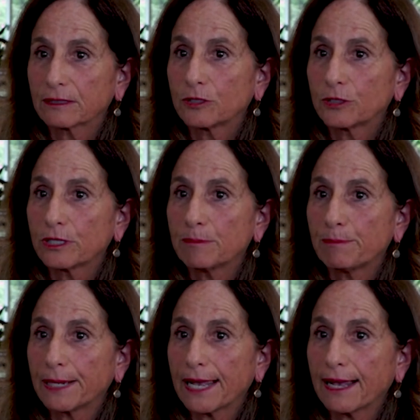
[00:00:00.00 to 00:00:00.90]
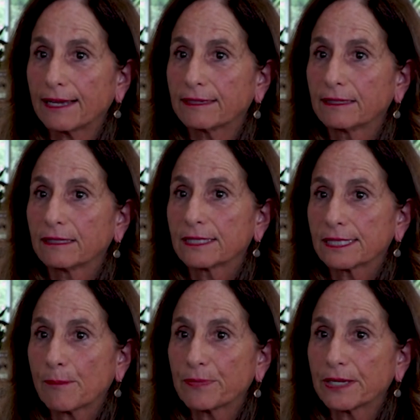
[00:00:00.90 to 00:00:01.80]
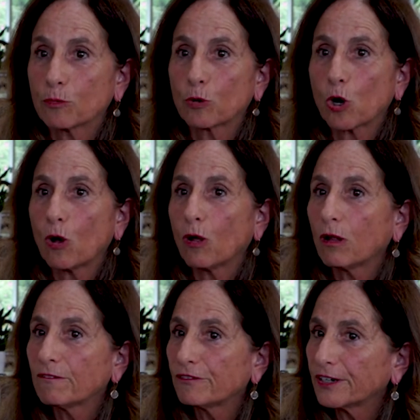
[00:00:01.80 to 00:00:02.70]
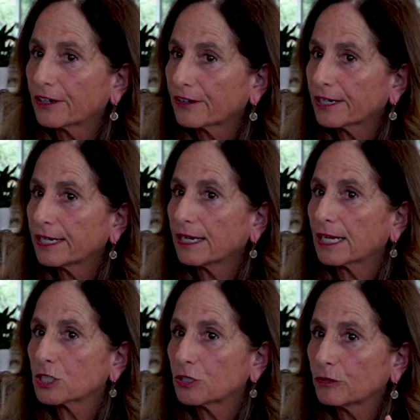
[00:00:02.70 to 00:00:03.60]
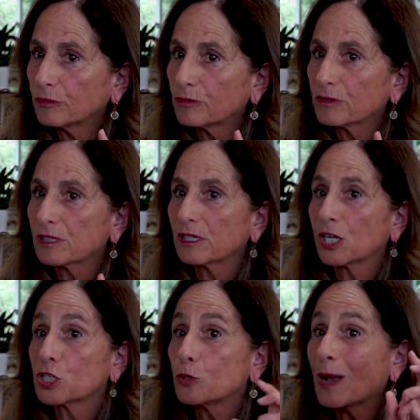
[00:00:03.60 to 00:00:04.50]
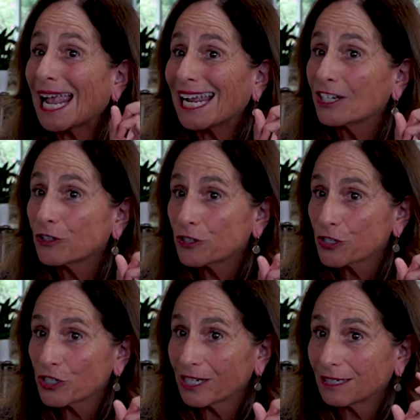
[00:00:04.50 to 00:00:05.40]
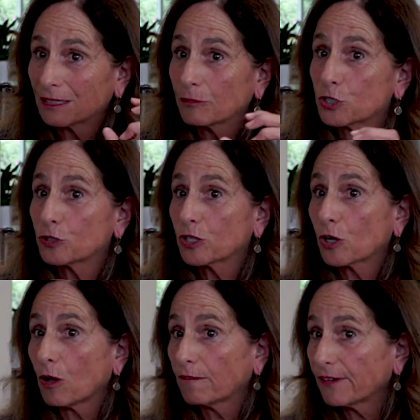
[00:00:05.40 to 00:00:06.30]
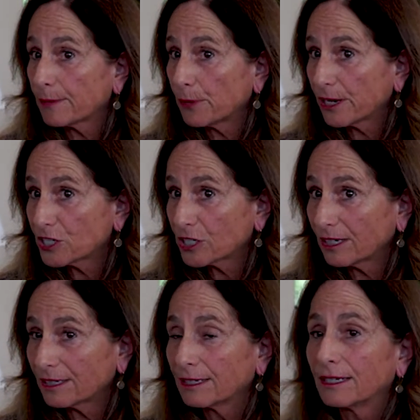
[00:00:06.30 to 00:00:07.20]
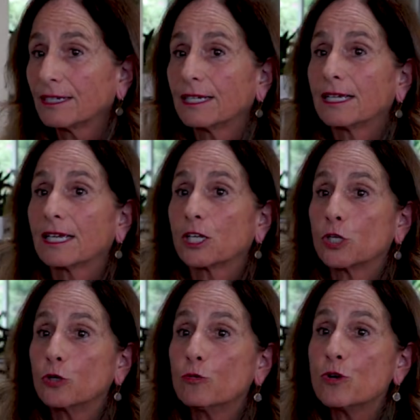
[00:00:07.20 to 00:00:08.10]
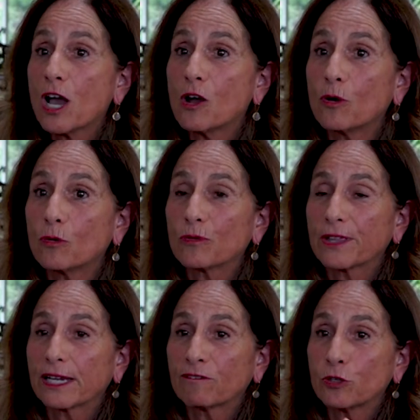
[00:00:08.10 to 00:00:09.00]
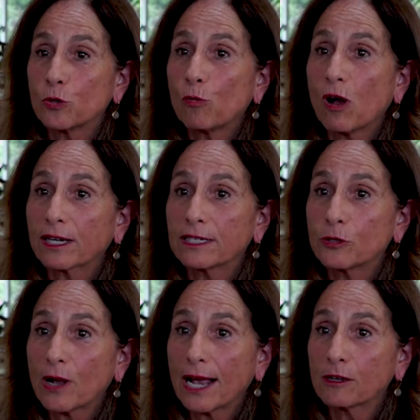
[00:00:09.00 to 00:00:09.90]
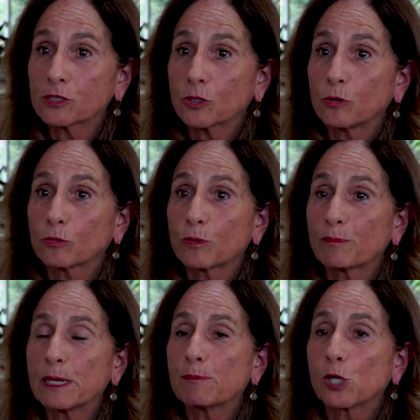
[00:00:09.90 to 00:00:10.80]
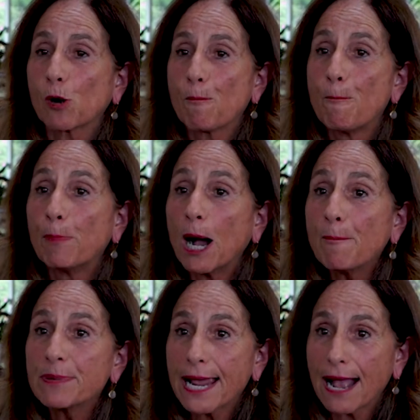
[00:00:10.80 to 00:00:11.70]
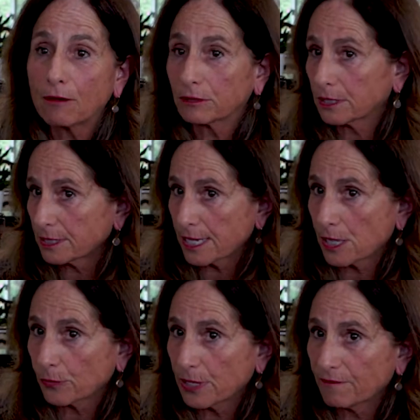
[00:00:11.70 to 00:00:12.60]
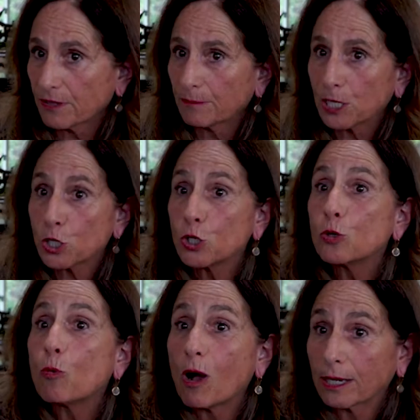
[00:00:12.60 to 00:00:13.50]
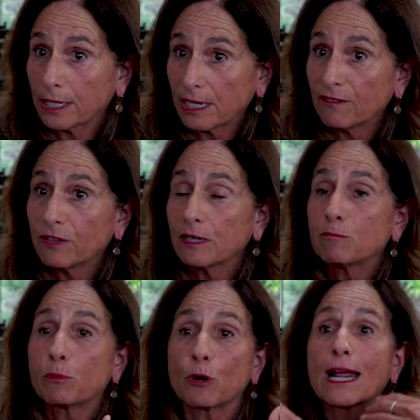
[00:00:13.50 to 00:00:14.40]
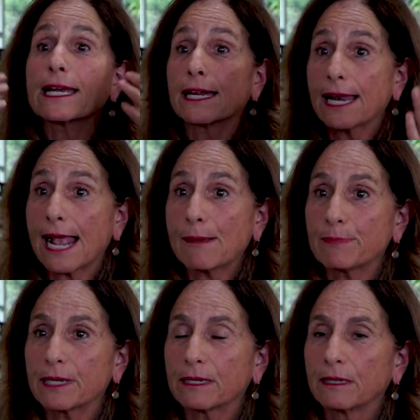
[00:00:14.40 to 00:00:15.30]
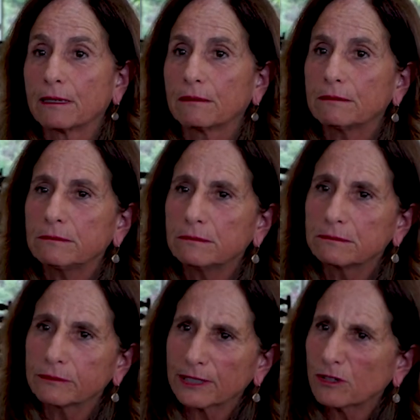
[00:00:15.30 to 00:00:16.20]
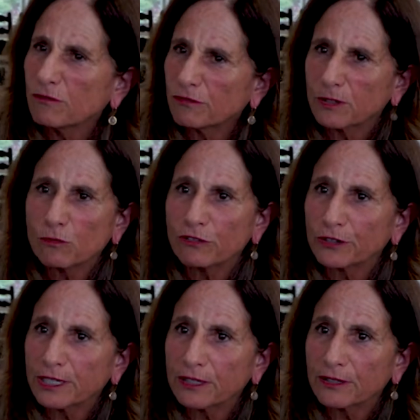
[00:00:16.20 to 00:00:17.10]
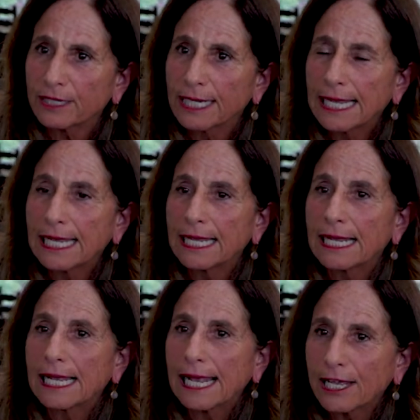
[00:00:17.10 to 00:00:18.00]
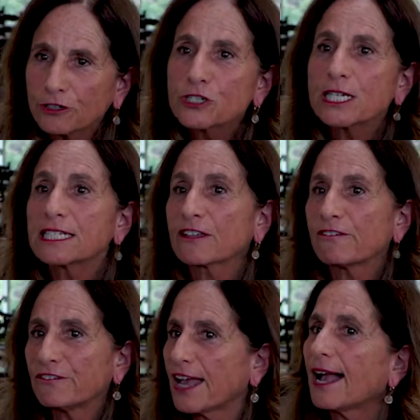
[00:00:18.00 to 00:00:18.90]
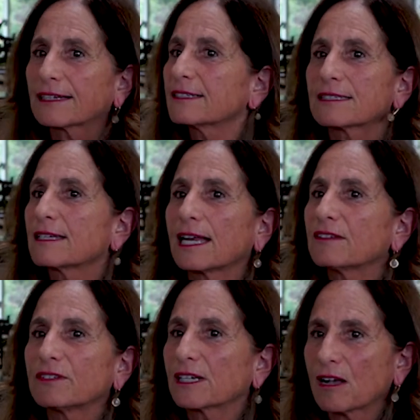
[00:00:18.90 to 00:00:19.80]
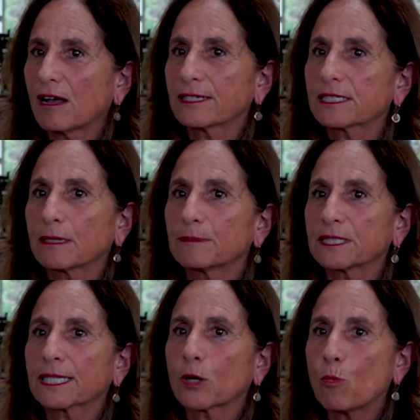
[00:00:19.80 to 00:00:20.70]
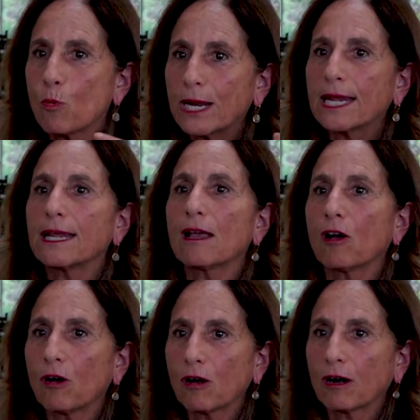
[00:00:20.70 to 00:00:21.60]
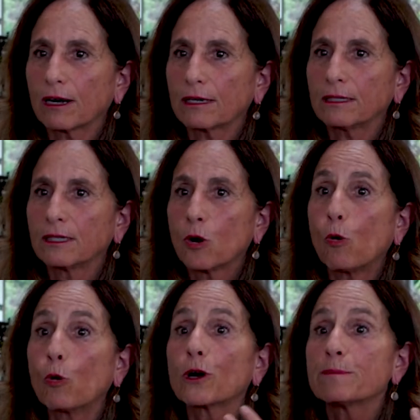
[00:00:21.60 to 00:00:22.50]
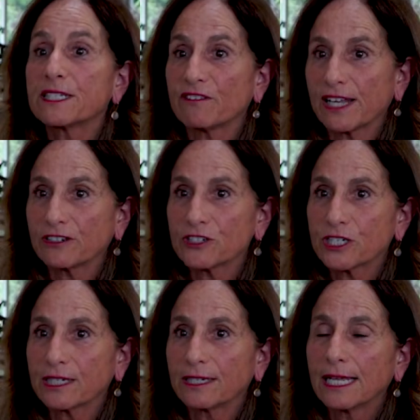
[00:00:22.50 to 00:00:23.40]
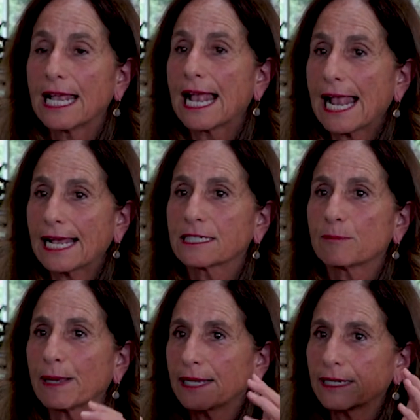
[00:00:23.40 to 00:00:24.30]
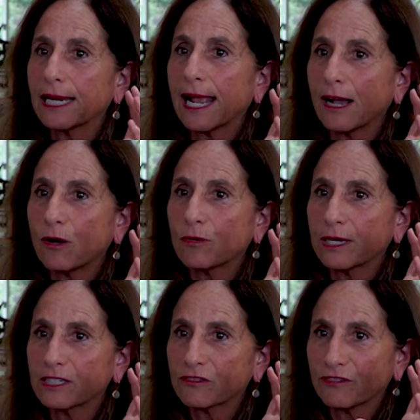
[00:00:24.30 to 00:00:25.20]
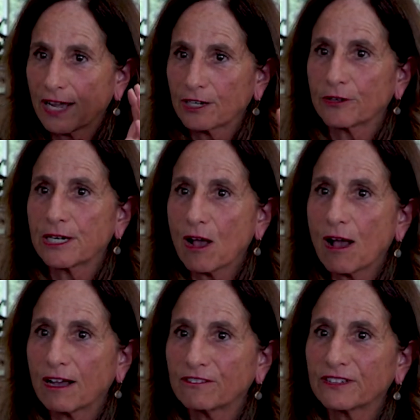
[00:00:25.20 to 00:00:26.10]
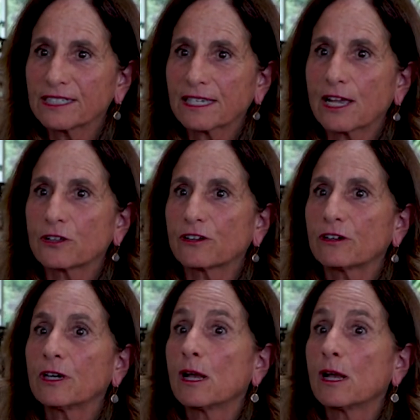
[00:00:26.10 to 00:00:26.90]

good, bad, something. We're all very attuned to energy, which you could call vibration. You know that if you walk into a household where people are bummed out, let's say 3 of them, and you walk in even bright and happy, oof, I don't feel very good. Energy is a fact. It's not even a concept. It's like we are orbs of energy. And depending how it's firing off, it's either